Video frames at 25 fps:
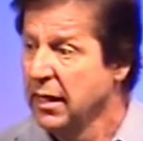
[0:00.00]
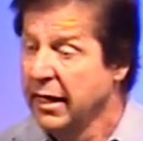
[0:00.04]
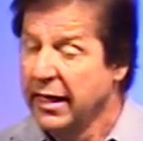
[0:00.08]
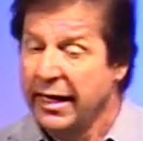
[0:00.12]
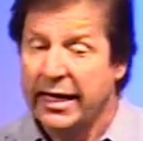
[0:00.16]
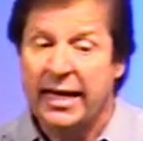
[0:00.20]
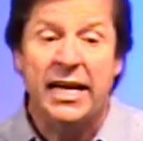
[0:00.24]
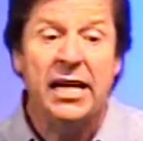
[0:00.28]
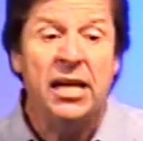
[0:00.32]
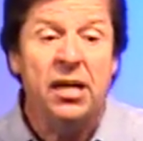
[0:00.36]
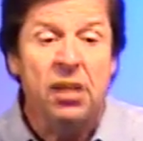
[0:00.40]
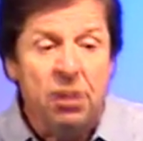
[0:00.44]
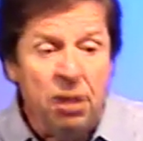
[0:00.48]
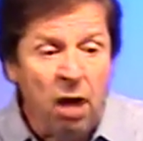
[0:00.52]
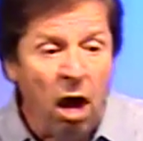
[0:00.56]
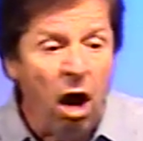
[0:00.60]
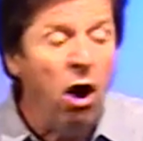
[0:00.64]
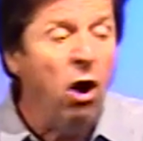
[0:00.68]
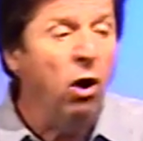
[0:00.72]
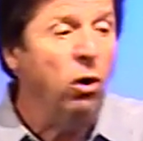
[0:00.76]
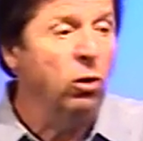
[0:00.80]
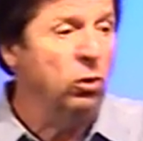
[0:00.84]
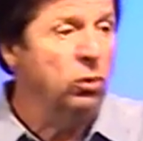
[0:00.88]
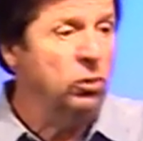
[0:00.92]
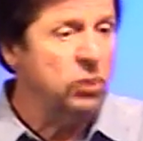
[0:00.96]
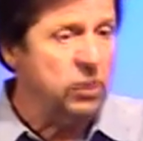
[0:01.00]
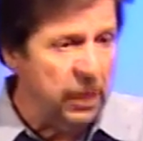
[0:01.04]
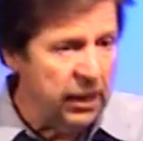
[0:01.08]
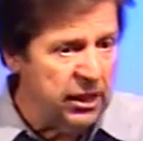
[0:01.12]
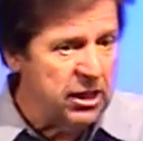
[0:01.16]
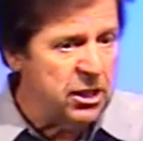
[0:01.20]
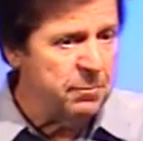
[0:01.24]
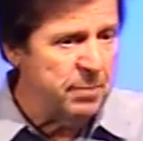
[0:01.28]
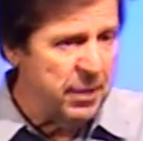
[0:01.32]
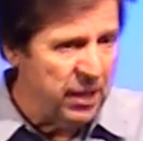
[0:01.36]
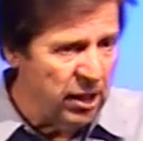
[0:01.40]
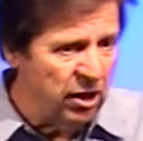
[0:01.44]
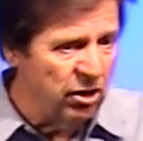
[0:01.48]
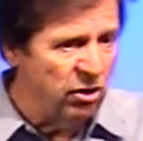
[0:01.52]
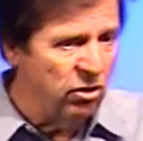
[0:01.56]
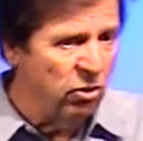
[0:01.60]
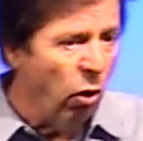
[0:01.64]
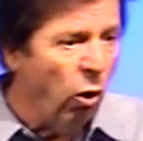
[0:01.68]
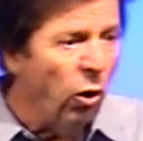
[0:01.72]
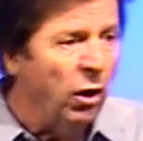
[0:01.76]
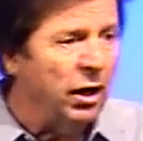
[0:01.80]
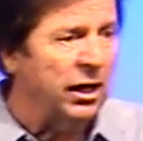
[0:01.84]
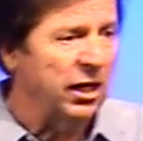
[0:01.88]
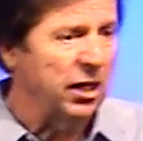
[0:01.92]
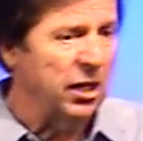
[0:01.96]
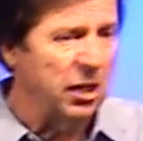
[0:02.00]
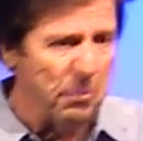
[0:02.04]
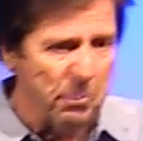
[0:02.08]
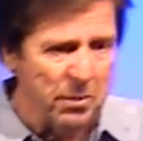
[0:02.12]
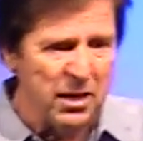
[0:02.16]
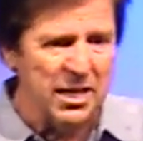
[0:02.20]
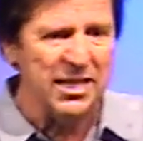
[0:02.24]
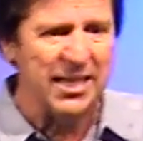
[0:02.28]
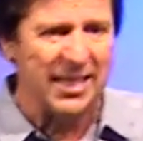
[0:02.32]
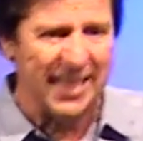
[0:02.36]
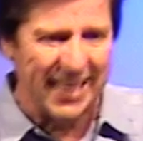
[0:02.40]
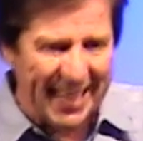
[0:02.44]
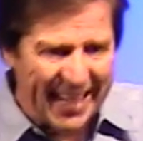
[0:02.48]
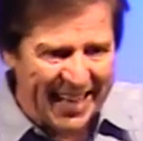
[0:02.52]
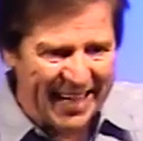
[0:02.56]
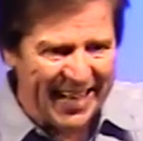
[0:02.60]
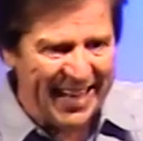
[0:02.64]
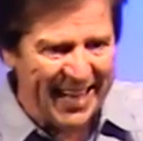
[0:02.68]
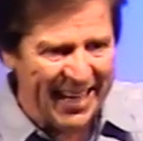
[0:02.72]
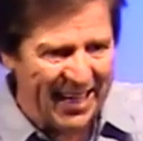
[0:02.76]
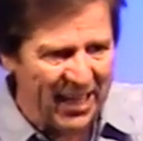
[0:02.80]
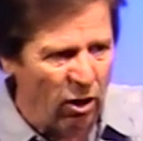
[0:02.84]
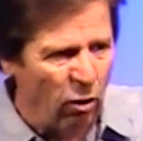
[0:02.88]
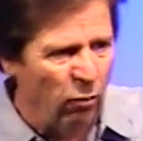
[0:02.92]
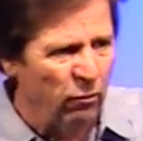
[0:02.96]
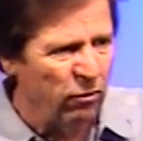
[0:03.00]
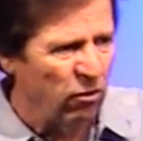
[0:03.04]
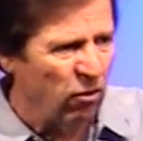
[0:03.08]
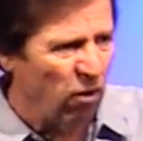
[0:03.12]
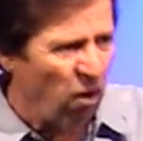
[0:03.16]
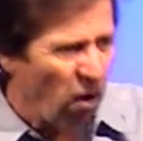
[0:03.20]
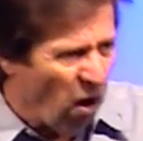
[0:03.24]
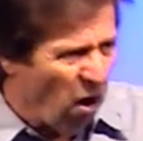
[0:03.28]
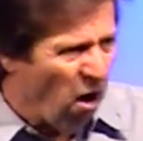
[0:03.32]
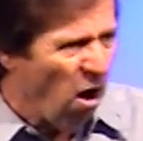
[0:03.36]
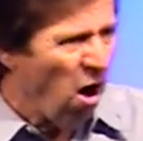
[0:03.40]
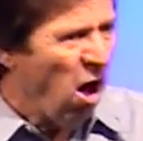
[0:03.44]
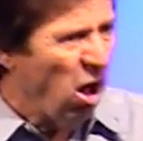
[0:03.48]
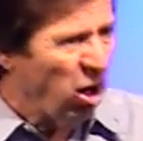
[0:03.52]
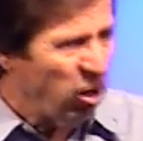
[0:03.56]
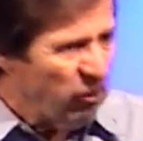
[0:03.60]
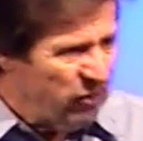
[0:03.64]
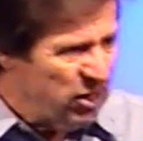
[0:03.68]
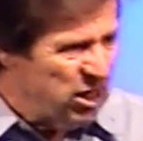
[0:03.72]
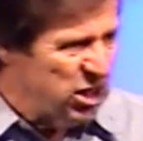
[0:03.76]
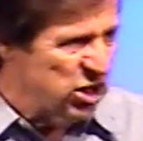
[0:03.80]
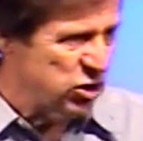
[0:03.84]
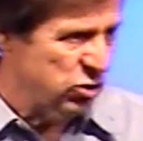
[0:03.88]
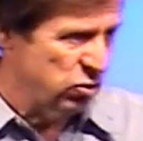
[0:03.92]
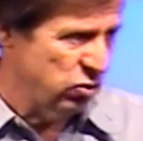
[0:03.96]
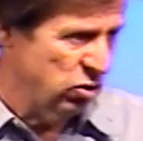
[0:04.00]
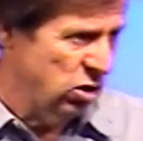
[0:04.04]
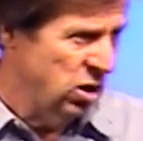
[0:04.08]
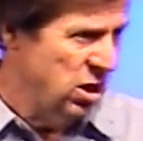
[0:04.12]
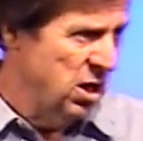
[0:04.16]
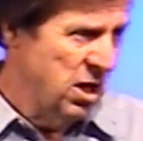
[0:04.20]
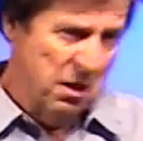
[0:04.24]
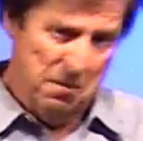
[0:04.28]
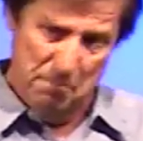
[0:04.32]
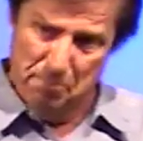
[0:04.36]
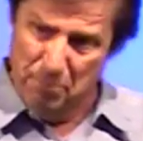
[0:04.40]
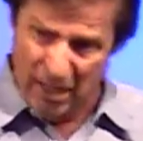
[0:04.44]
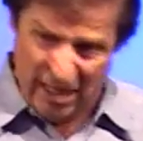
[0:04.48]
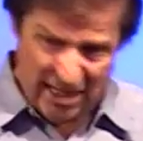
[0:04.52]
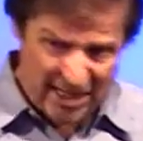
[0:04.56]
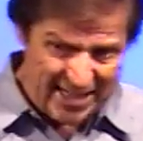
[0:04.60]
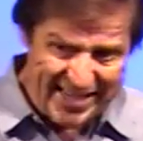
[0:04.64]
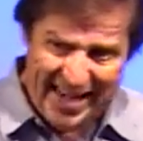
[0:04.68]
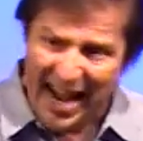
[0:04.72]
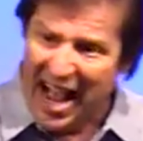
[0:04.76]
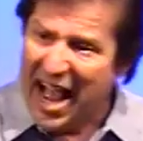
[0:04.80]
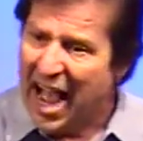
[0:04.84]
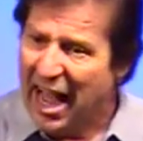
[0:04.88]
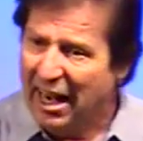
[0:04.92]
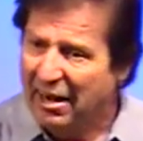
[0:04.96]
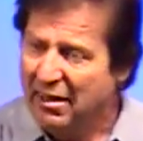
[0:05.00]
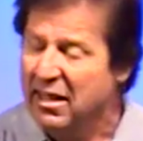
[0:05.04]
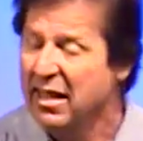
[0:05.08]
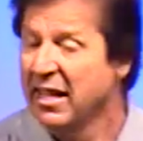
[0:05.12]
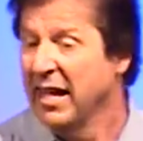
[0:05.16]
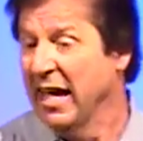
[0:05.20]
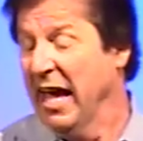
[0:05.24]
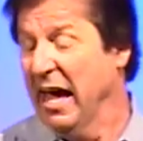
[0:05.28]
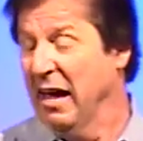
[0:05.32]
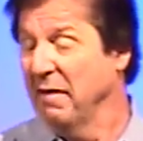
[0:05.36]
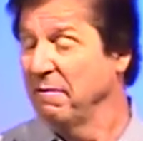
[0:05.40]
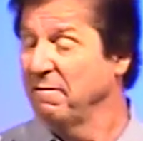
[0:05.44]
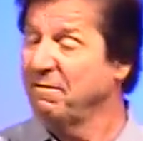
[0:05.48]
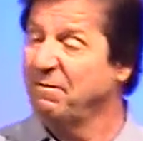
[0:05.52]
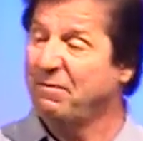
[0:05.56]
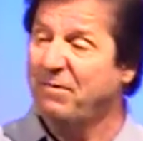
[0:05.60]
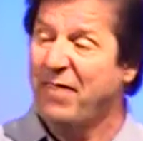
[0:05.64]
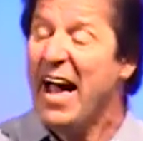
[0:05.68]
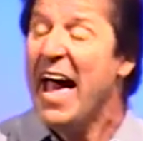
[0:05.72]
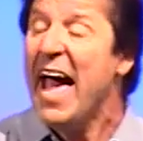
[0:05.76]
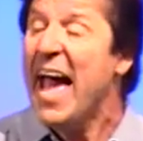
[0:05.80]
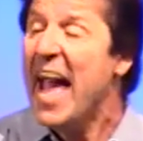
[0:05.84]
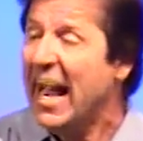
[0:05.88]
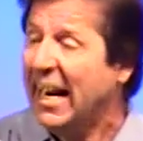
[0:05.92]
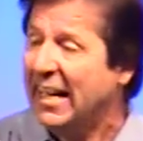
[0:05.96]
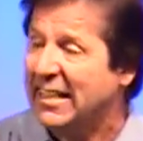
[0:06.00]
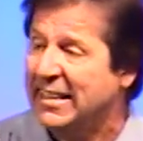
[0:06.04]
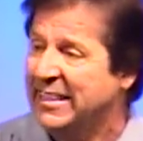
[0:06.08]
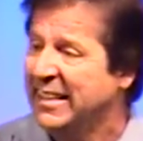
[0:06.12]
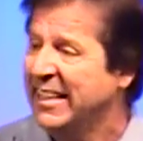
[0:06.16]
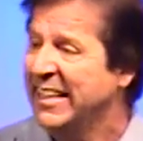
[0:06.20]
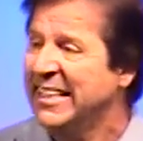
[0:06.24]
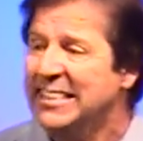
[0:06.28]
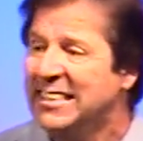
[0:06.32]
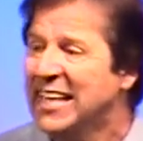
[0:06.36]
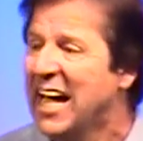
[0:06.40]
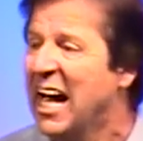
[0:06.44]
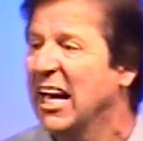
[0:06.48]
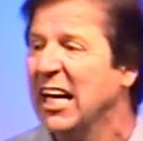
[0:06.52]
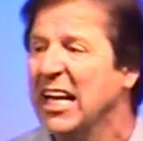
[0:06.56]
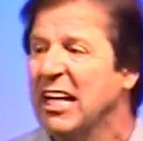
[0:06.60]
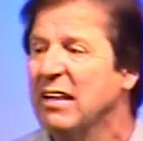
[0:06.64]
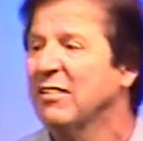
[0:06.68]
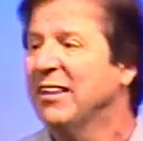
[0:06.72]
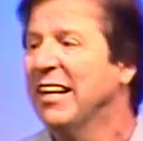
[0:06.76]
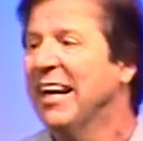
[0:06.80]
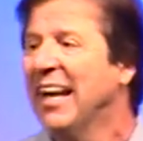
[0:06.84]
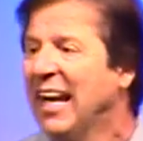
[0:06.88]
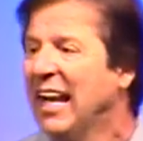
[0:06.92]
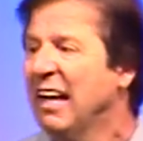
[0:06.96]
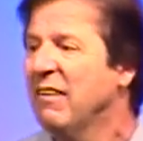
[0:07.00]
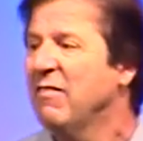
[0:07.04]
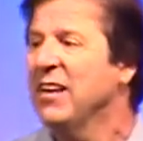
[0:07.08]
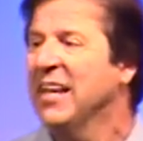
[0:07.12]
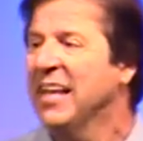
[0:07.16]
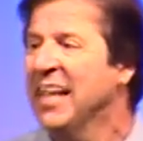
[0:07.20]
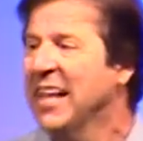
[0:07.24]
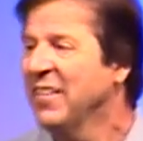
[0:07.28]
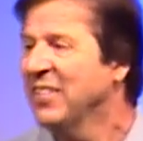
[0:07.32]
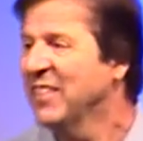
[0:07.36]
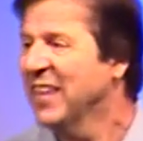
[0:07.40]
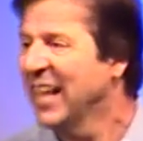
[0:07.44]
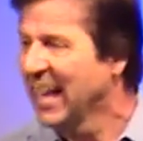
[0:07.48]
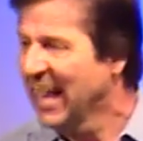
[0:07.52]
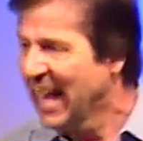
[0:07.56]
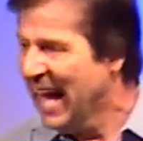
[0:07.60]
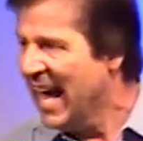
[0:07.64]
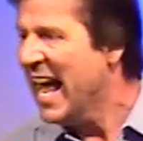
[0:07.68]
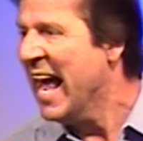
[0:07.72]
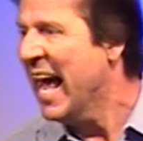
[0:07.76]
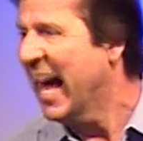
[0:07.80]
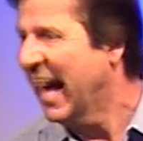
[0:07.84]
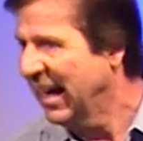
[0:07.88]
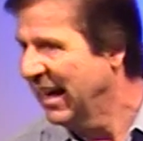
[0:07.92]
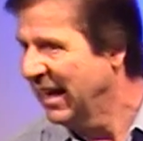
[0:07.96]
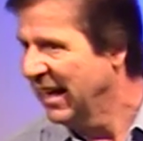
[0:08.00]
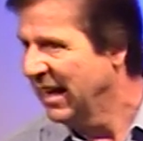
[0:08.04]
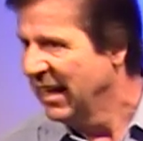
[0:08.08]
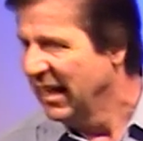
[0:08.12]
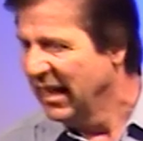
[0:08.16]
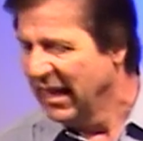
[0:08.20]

He knows that he's been anointed to be the king over all of Israel, but he's not. In fact, he's not even living in the land.